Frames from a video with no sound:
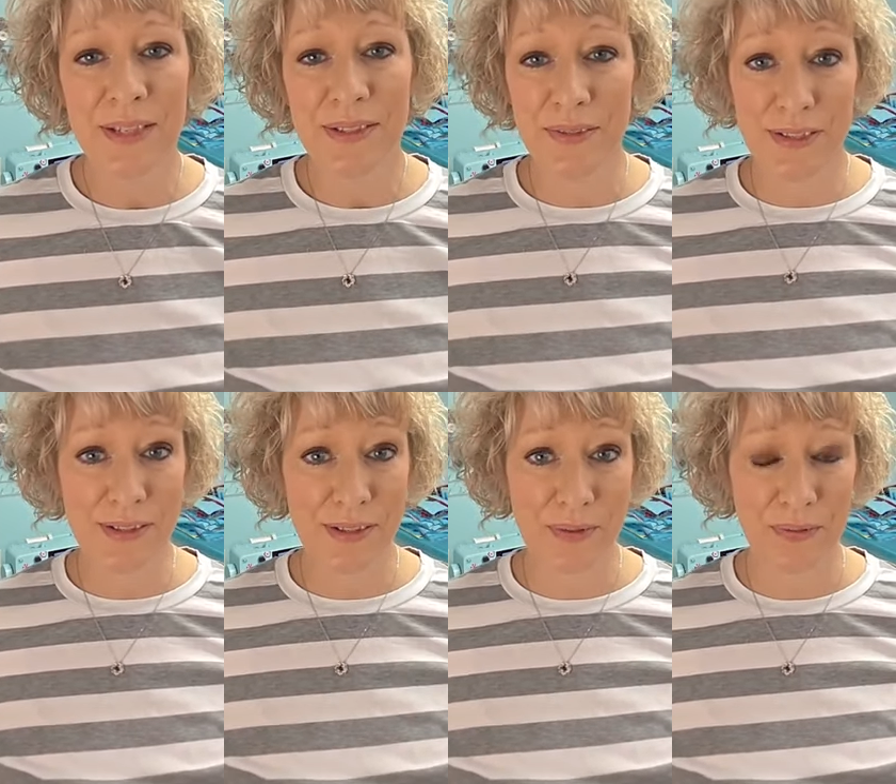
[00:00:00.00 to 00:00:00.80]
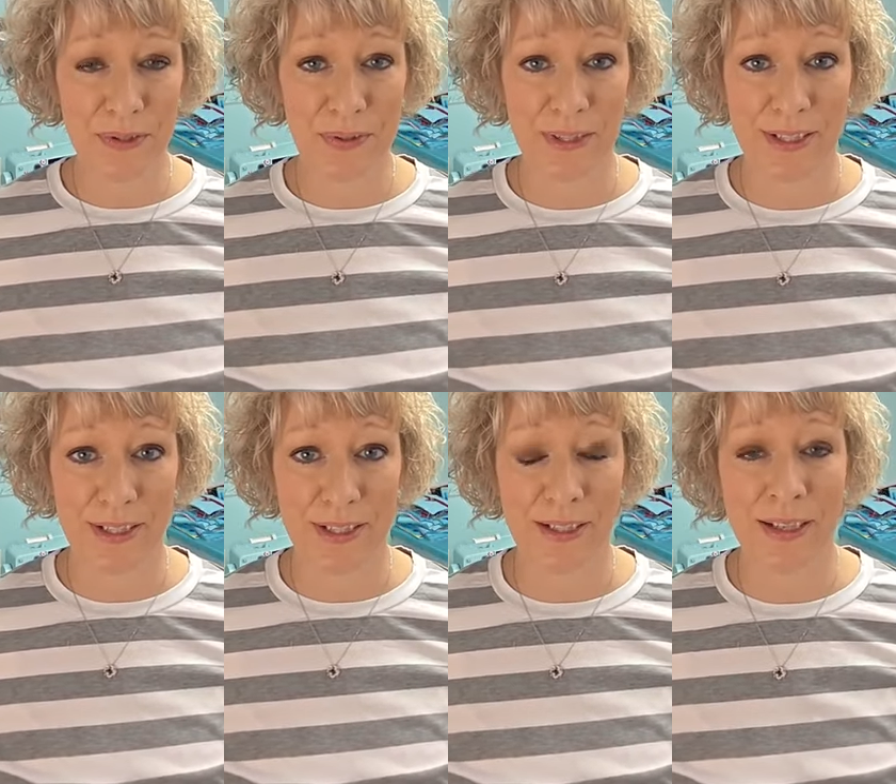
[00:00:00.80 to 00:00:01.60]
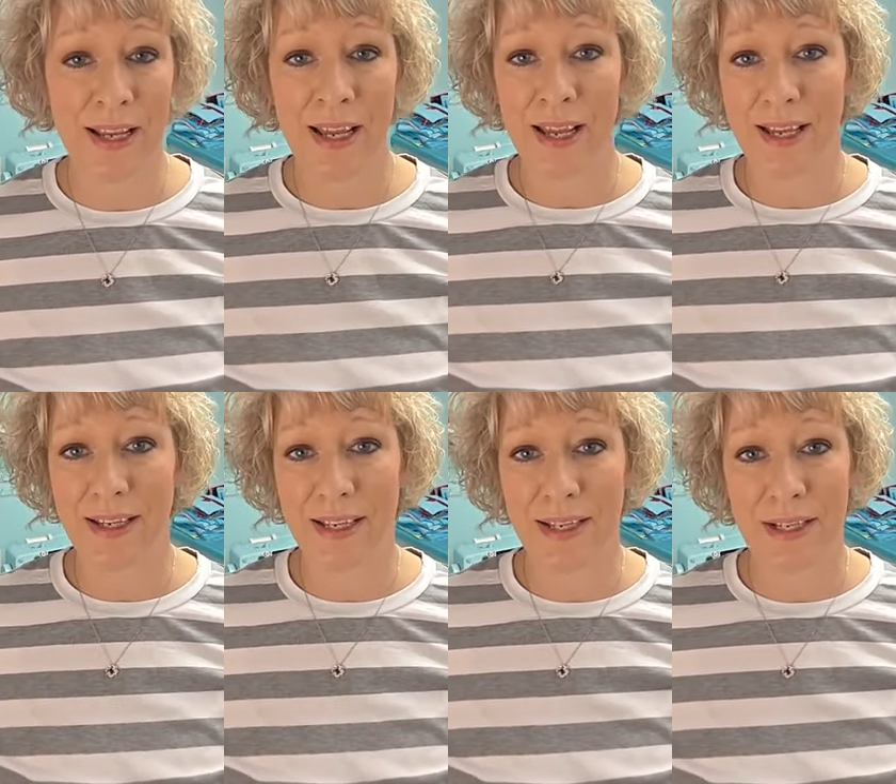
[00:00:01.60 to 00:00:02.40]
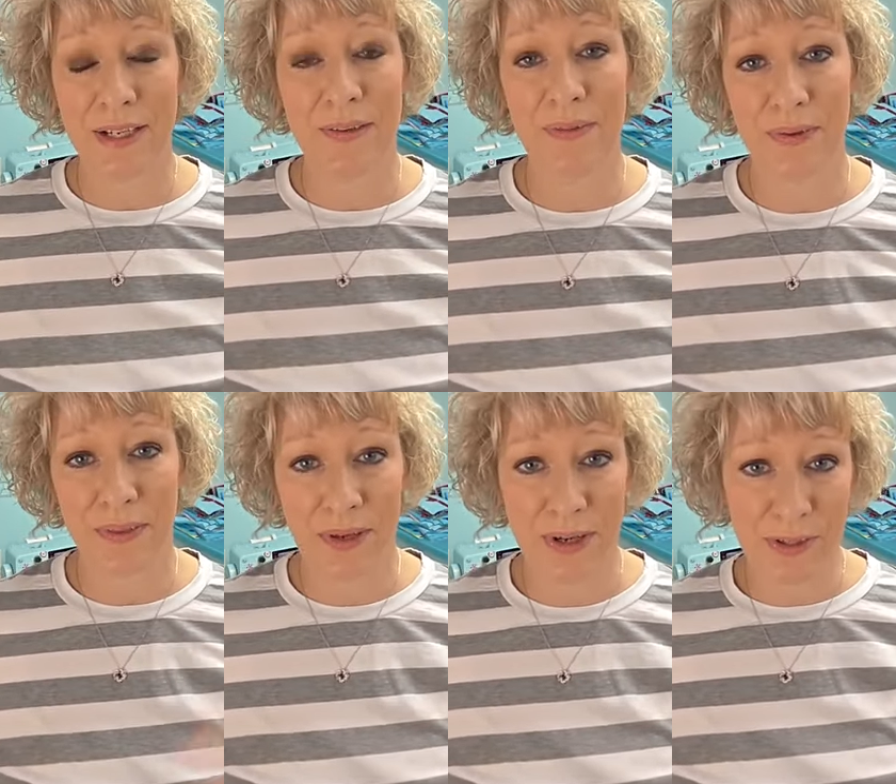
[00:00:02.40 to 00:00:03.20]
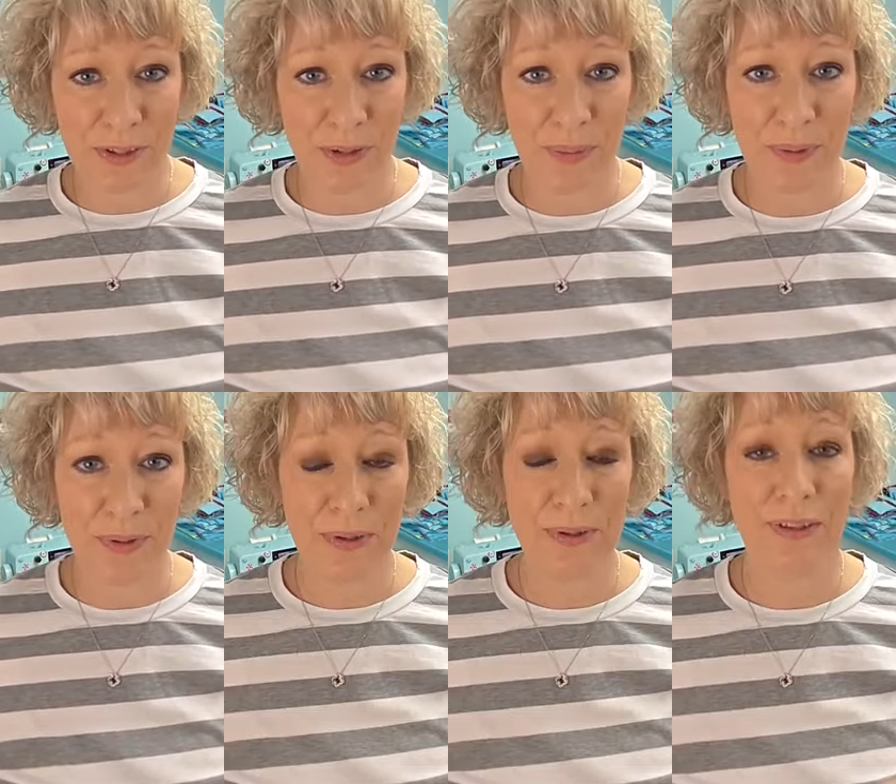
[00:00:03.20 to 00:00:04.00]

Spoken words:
So thanks a lot for joining in. Again, for the October